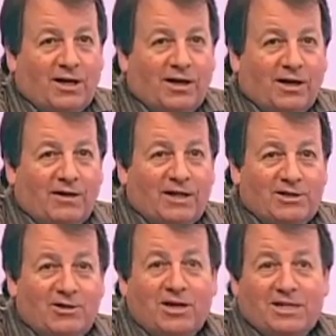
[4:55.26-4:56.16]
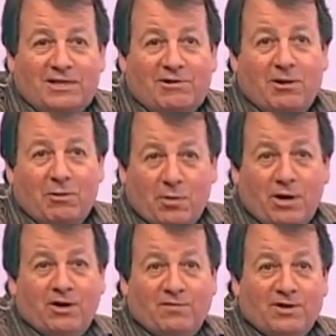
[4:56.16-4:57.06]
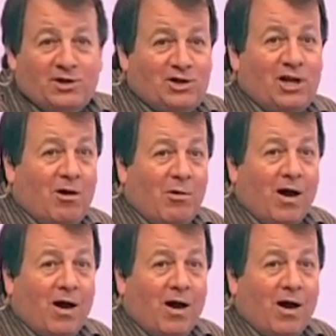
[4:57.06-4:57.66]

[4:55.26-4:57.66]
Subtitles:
that is not necessarily the opinion of this show